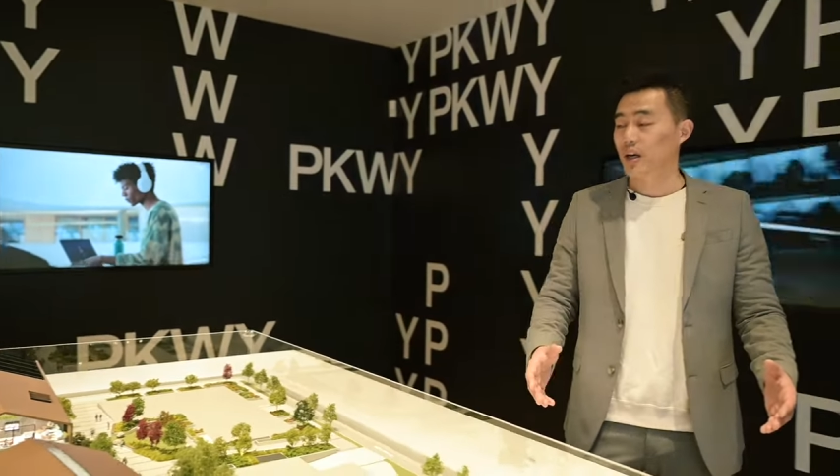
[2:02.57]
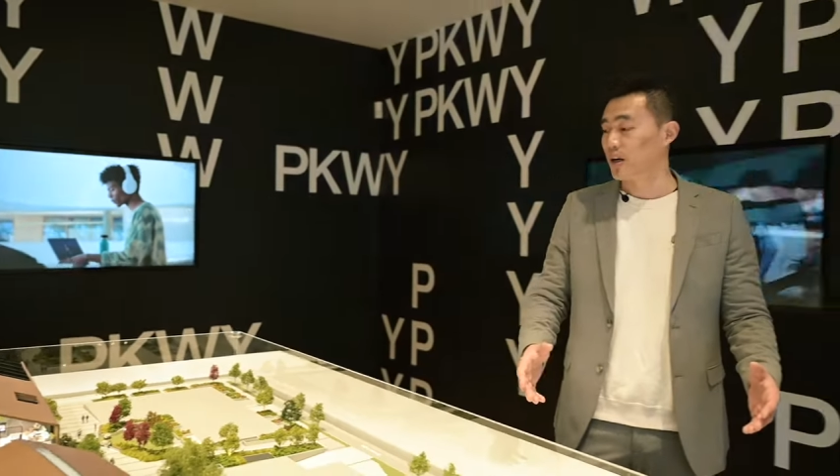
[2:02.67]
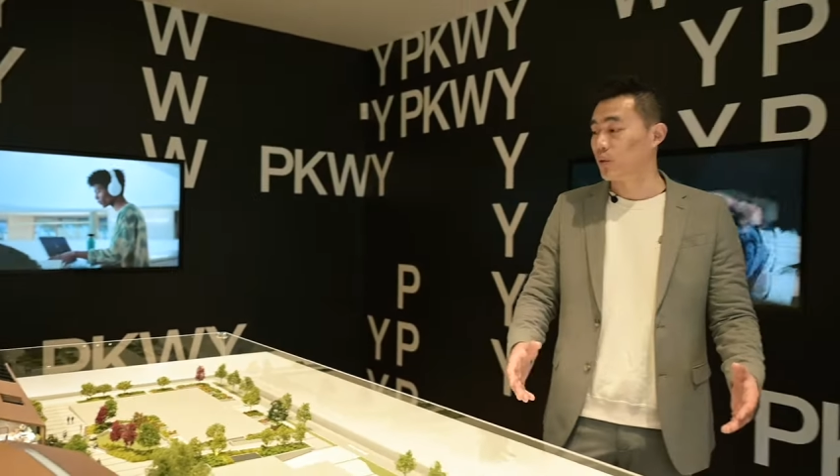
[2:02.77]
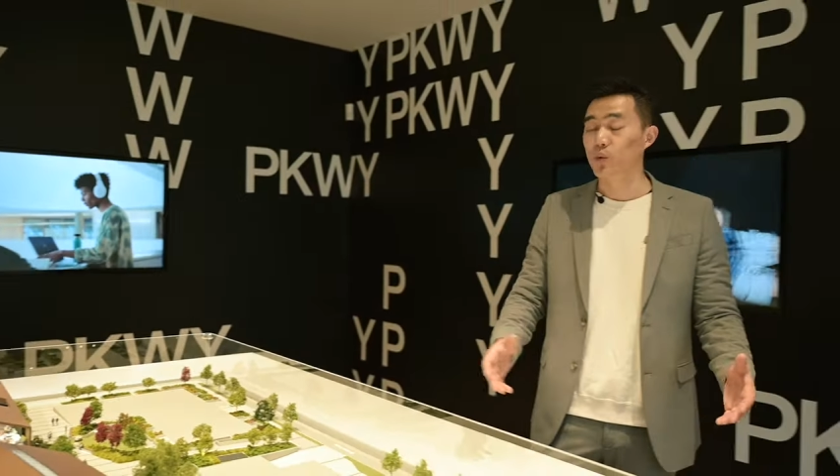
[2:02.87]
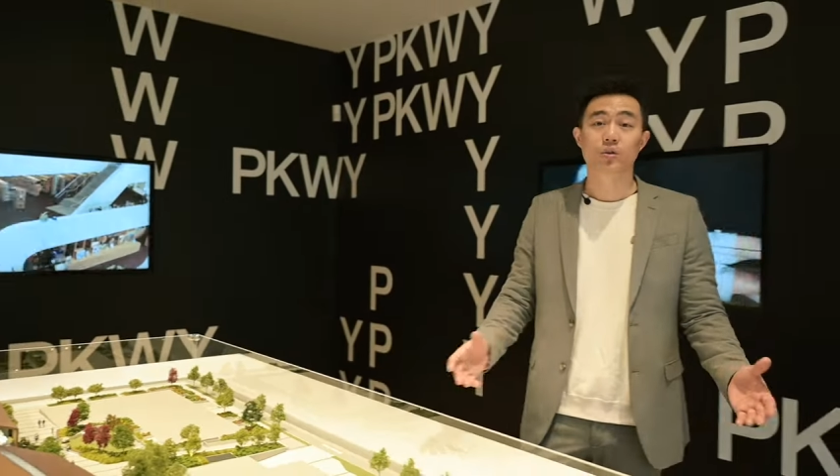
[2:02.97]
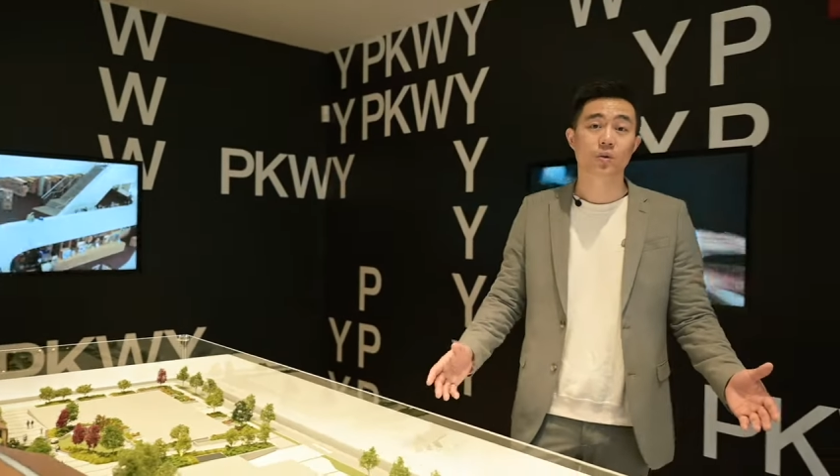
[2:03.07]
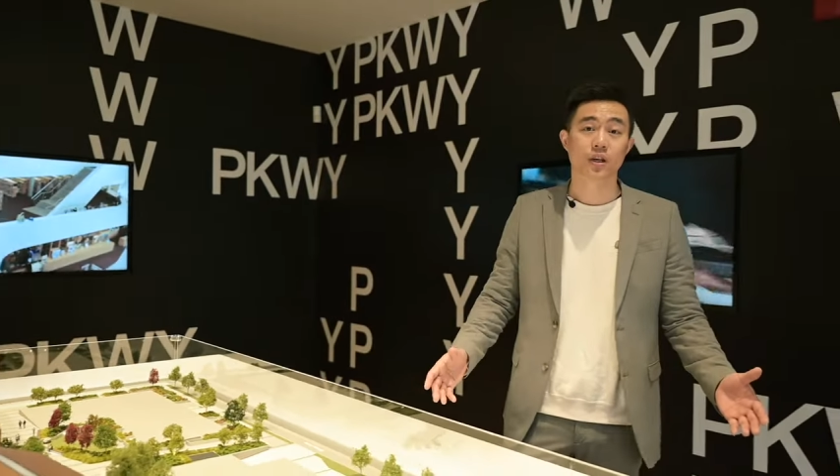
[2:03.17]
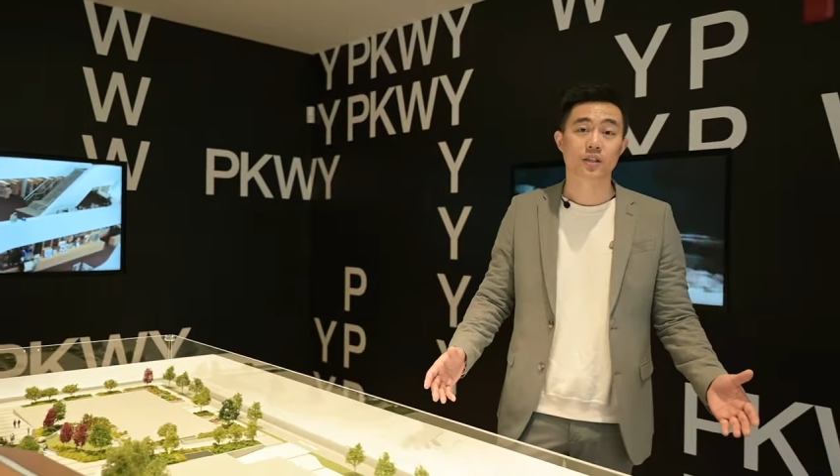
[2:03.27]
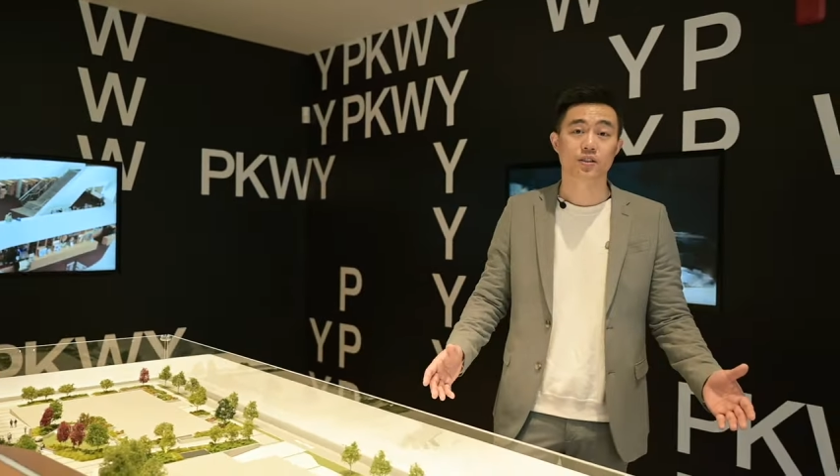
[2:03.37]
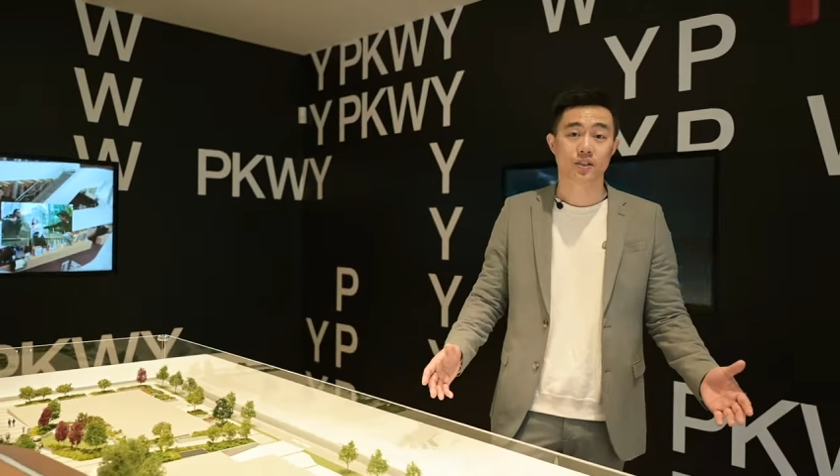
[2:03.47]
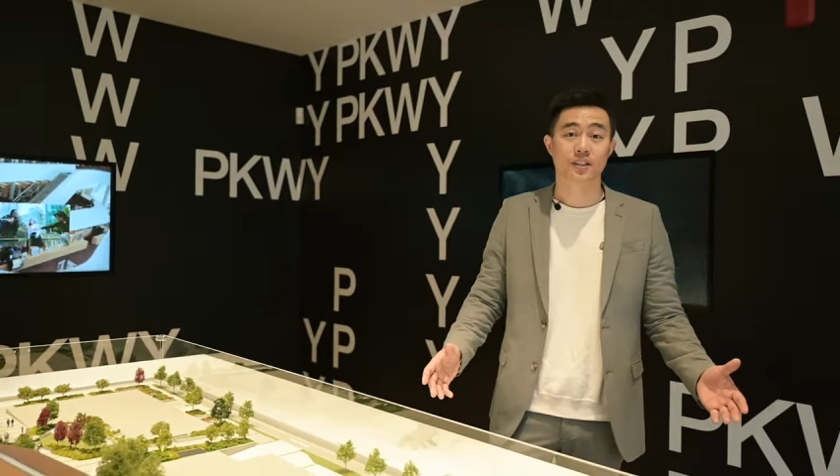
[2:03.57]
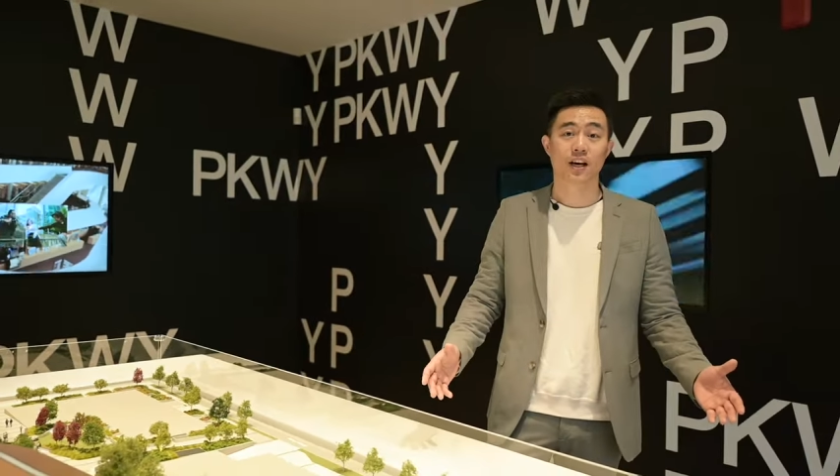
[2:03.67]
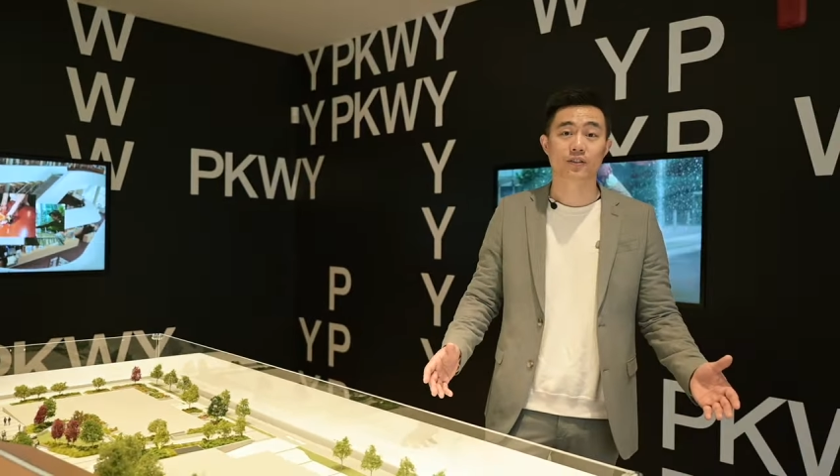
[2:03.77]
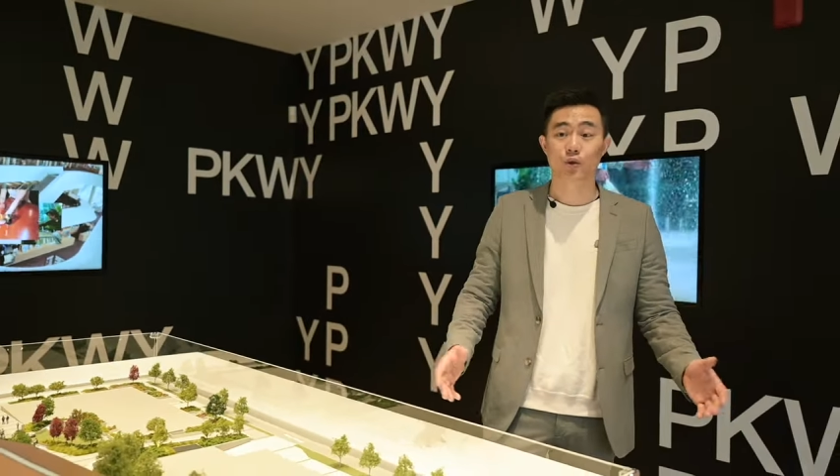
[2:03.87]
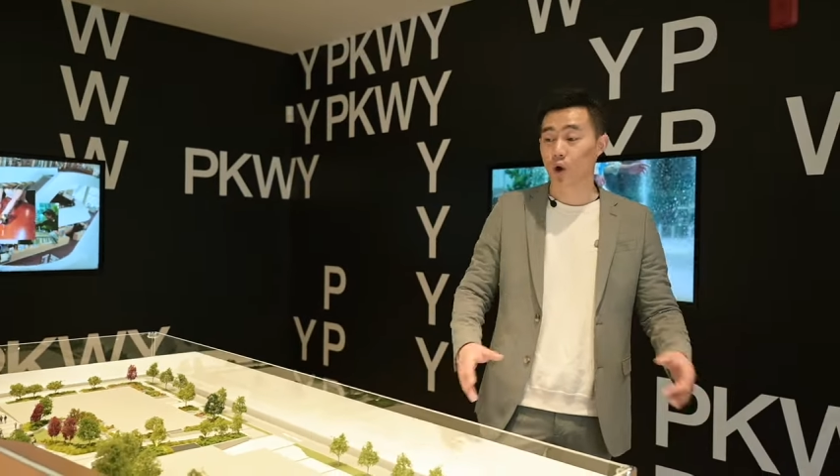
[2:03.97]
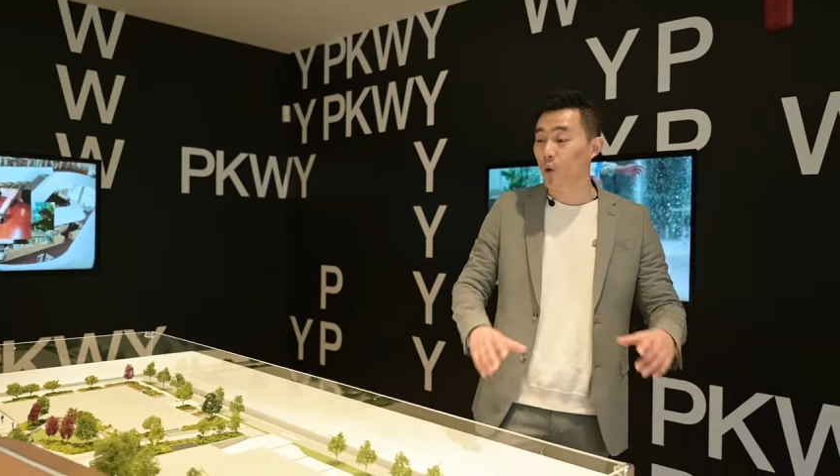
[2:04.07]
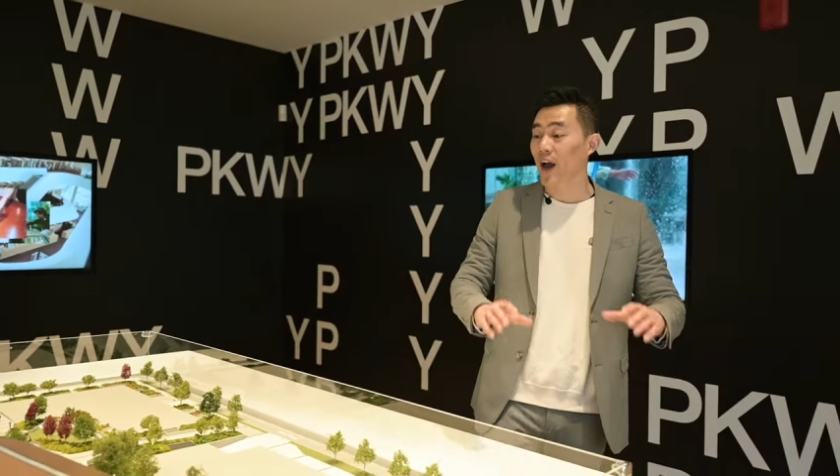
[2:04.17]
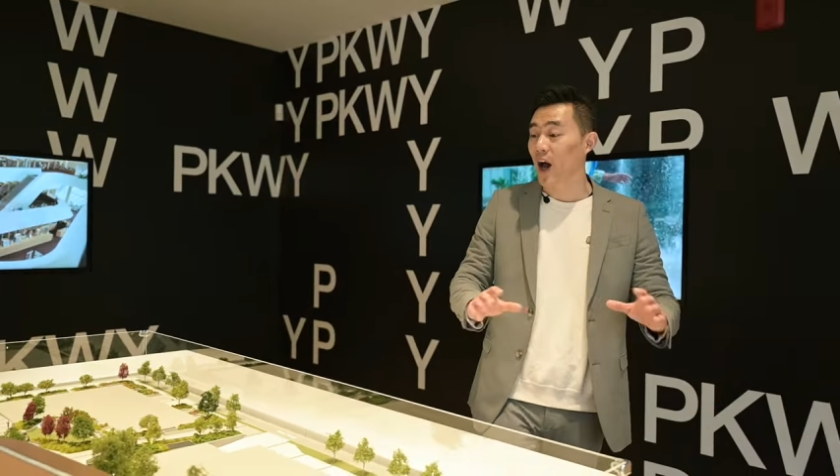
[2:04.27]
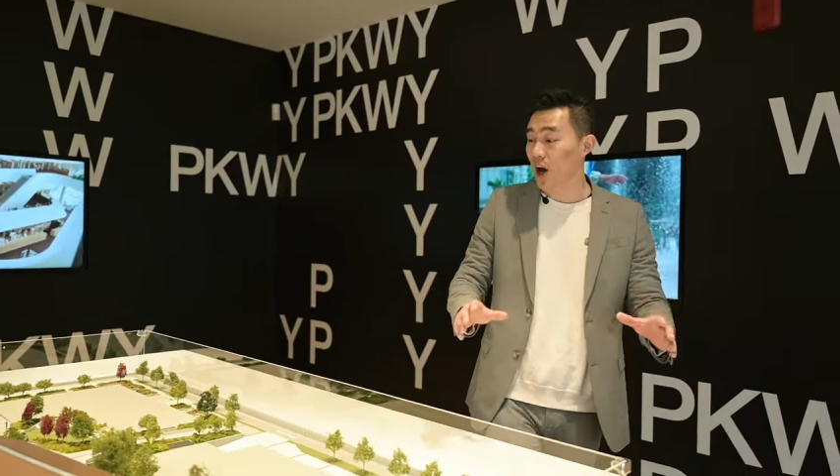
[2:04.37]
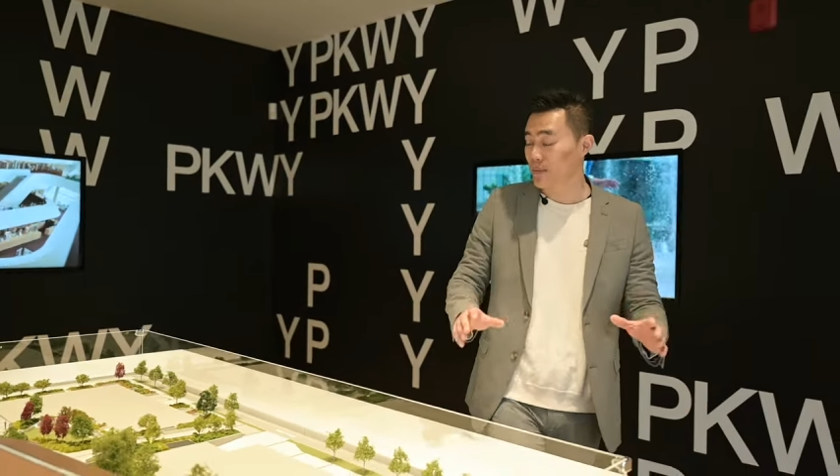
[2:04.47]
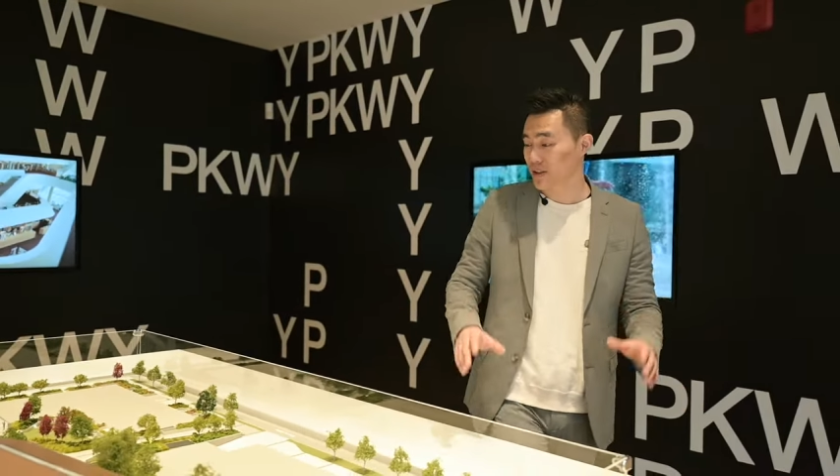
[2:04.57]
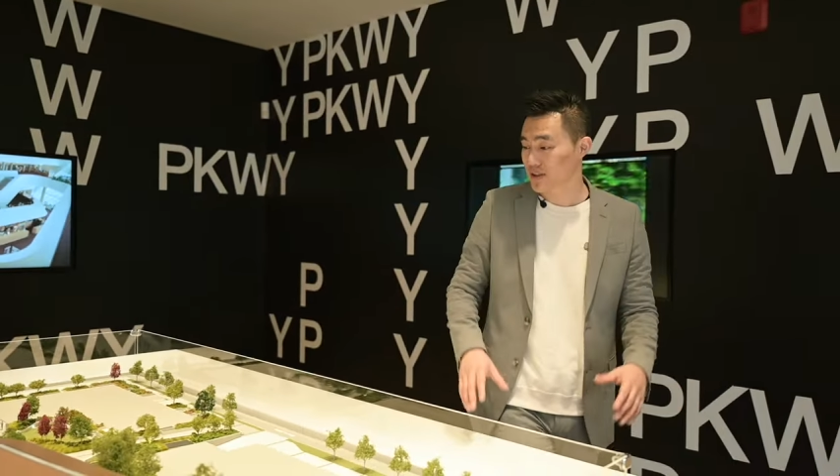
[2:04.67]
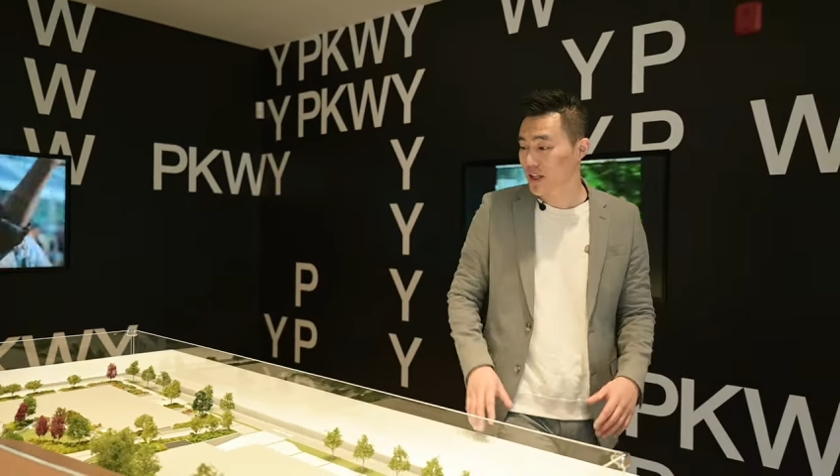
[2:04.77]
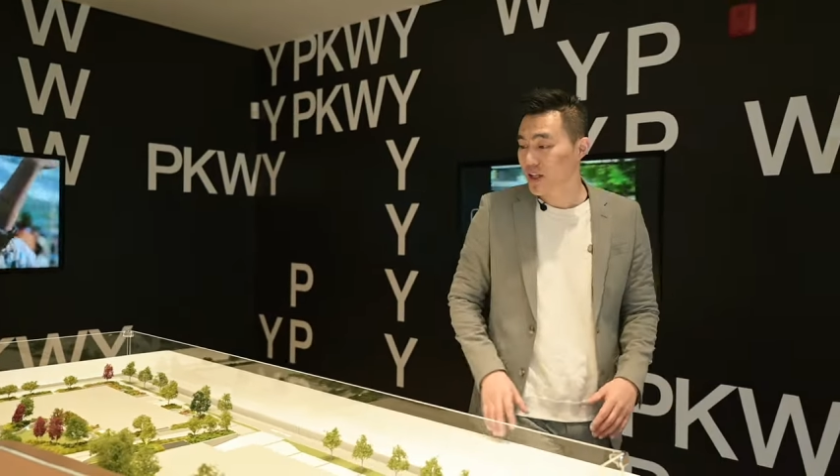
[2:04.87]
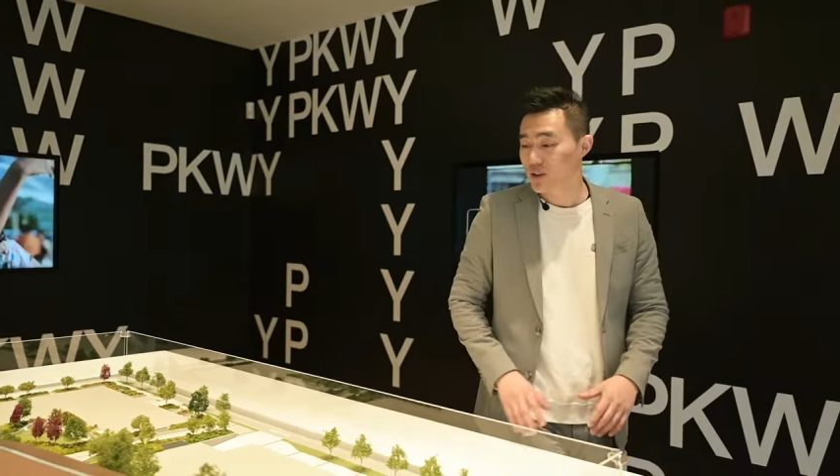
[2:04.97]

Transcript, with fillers: woodwork to stuff, your own hobbies.